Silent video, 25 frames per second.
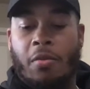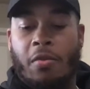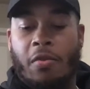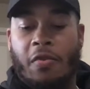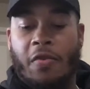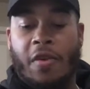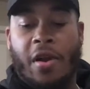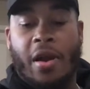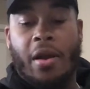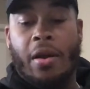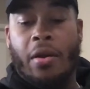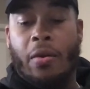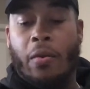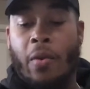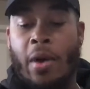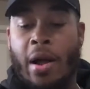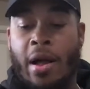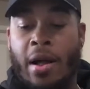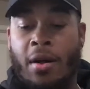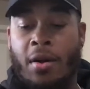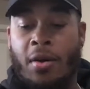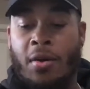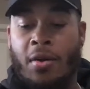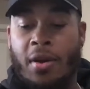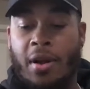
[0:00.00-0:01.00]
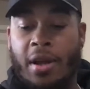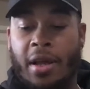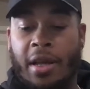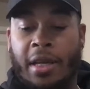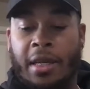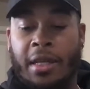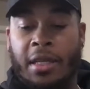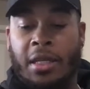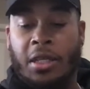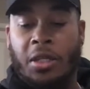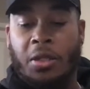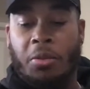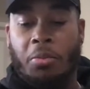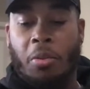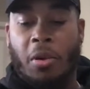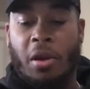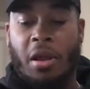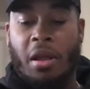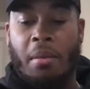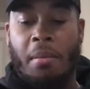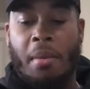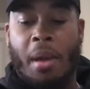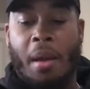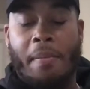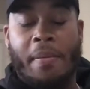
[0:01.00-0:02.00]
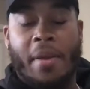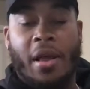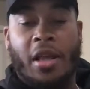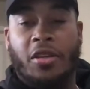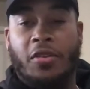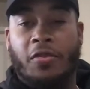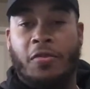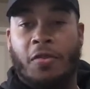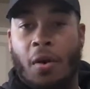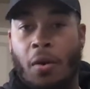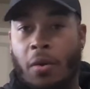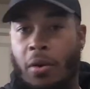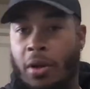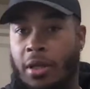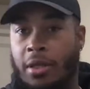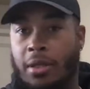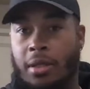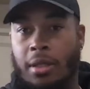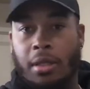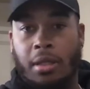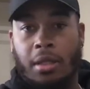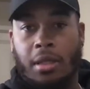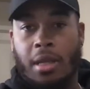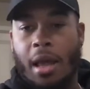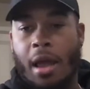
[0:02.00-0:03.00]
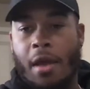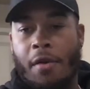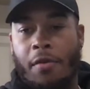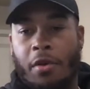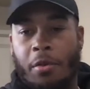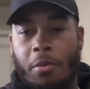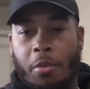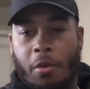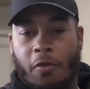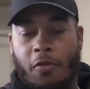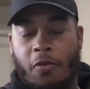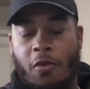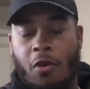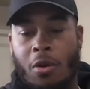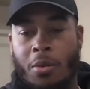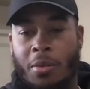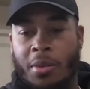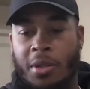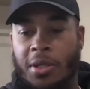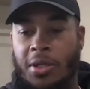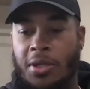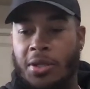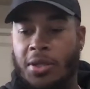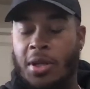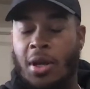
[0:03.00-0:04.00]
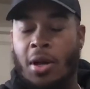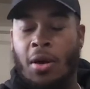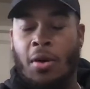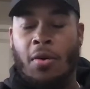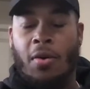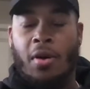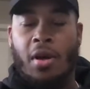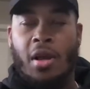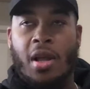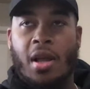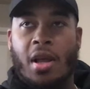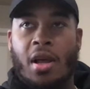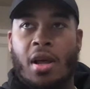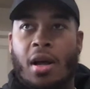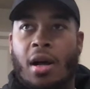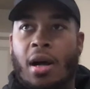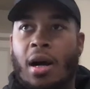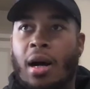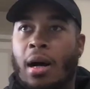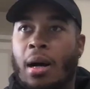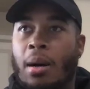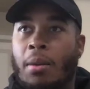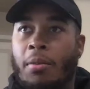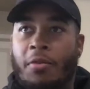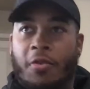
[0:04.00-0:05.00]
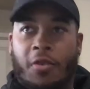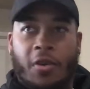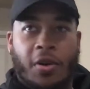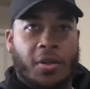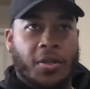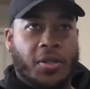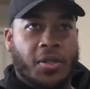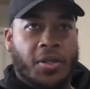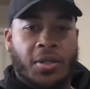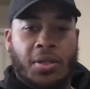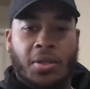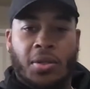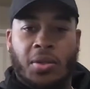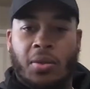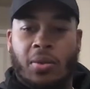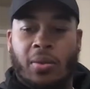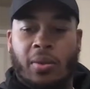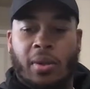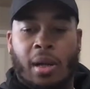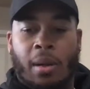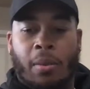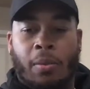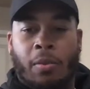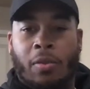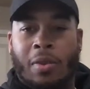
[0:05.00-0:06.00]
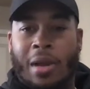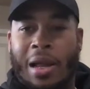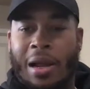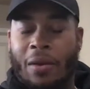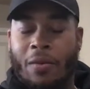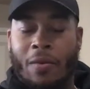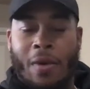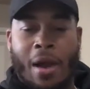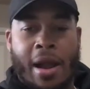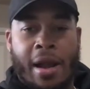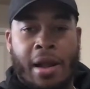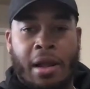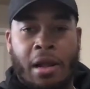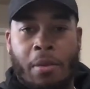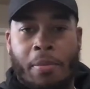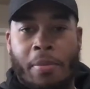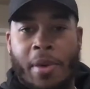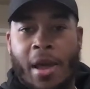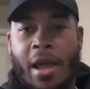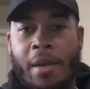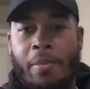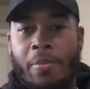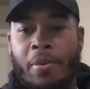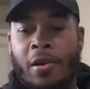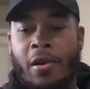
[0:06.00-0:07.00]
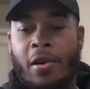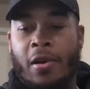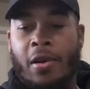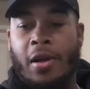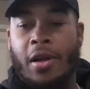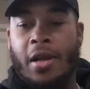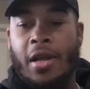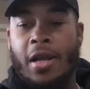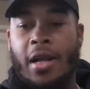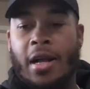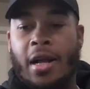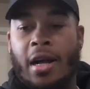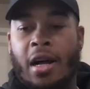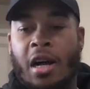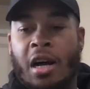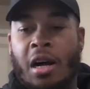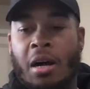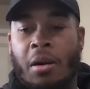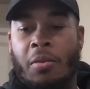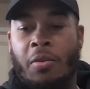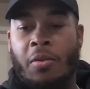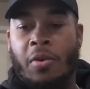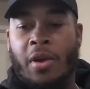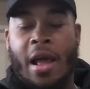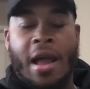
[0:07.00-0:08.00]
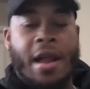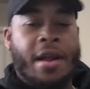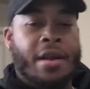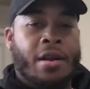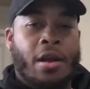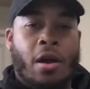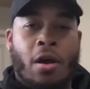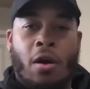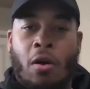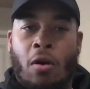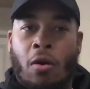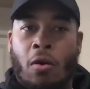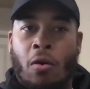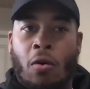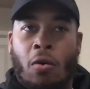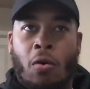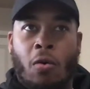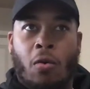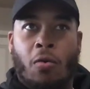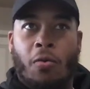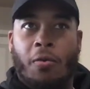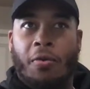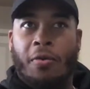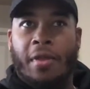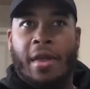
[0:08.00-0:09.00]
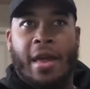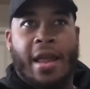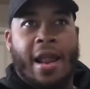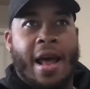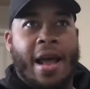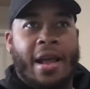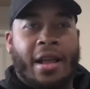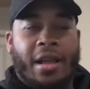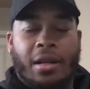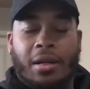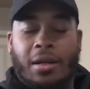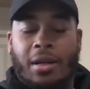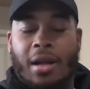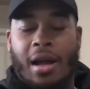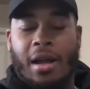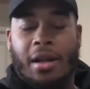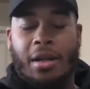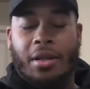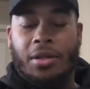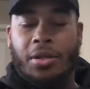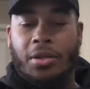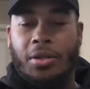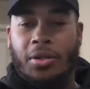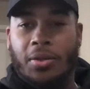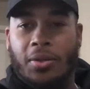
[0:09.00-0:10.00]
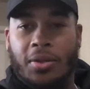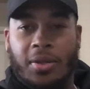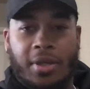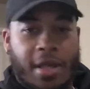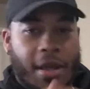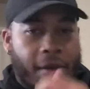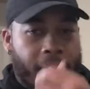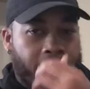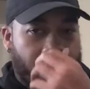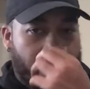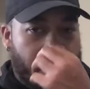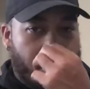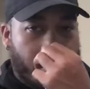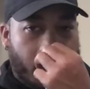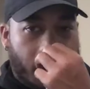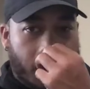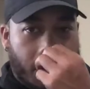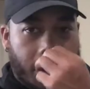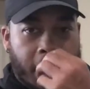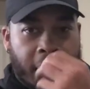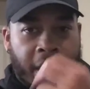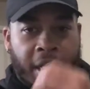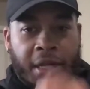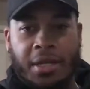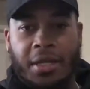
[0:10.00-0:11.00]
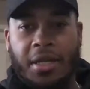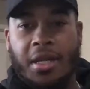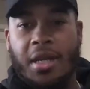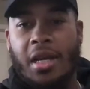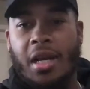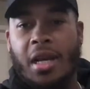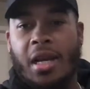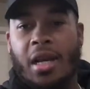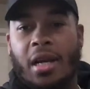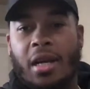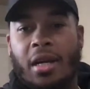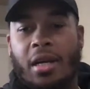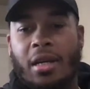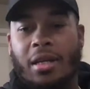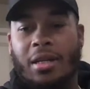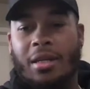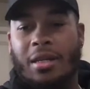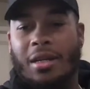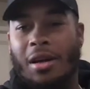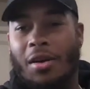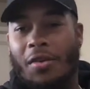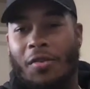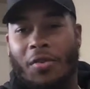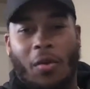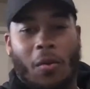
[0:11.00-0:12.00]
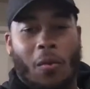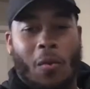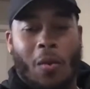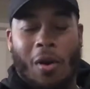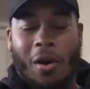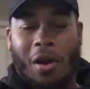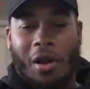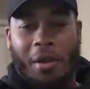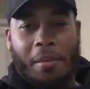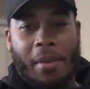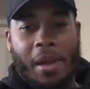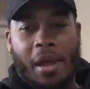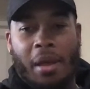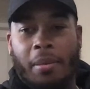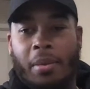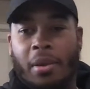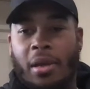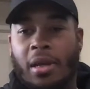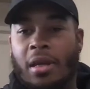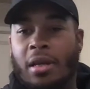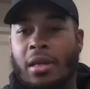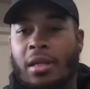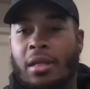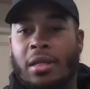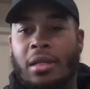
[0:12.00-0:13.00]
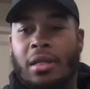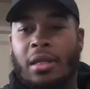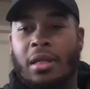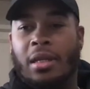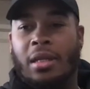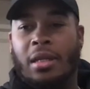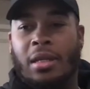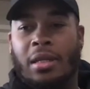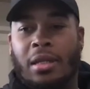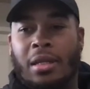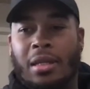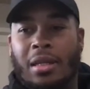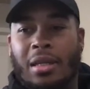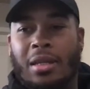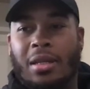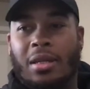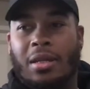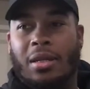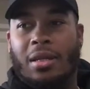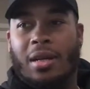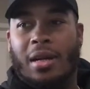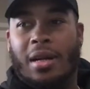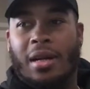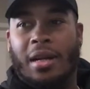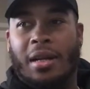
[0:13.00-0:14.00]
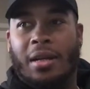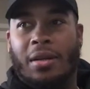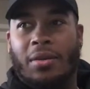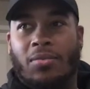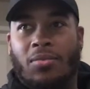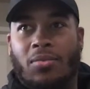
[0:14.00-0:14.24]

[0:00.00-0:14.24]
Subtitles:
very well is bringing my best focus into every performance. So, for instance, when I'm like writing a paper, when I know that I can kind of do 70% of the work maybe and kind of,